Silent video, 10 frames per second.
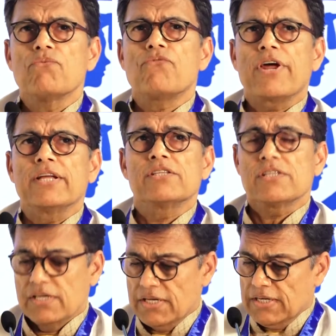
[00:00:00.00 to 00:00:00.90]
Friends,
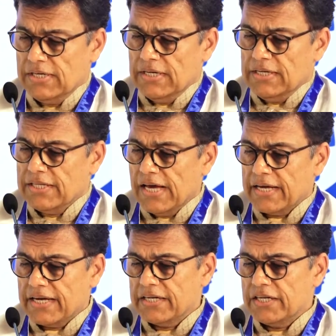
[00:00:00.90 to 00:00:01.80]
the
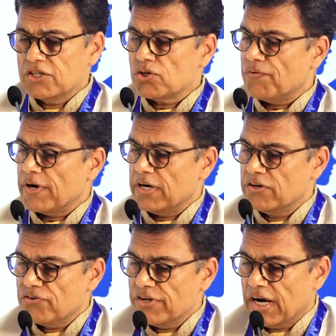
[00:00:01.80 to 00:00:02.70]
IITs of our
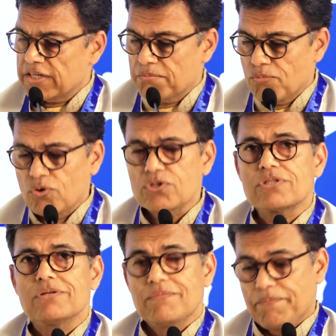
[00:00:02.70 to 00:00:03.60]
country are the
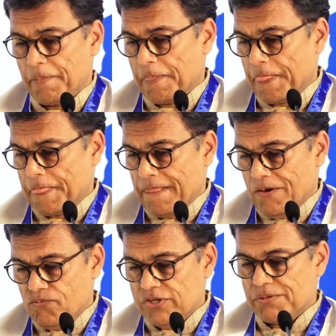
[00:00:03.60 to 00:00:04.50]
most
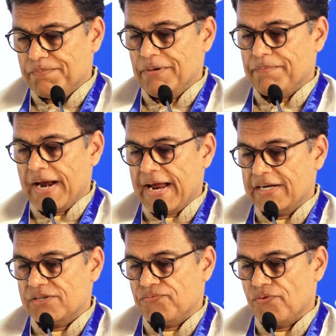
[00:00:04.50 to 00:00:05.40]
visible
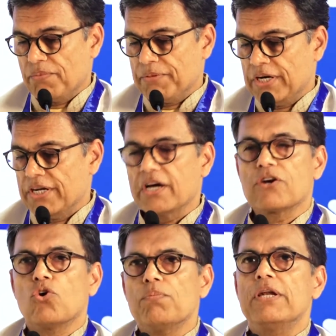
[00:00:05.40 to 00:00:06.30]
brands from India
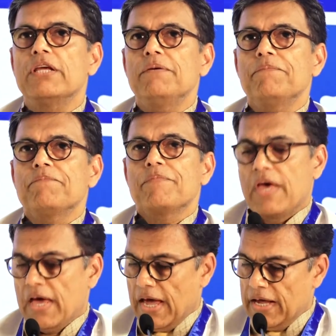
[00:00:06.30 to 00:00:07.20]
globally,
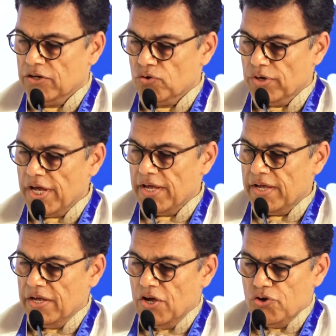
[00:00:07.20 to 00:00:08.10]
and
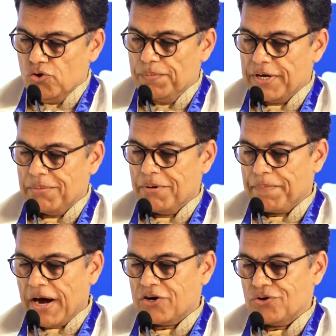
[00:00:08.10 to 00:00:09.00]
today you become a
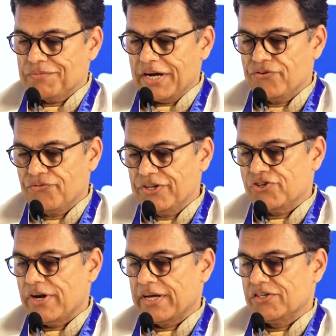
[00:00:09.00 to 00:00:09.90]
part of that
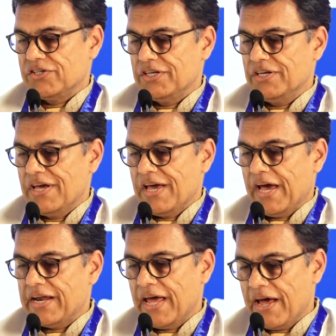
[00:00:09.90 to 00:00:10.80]
rich legacy
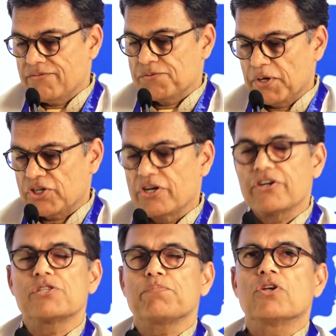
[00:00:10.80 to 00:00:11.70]
and have special
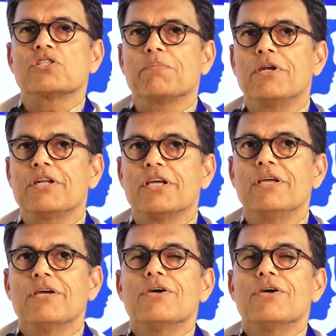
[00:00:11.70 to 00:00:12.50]
responsibility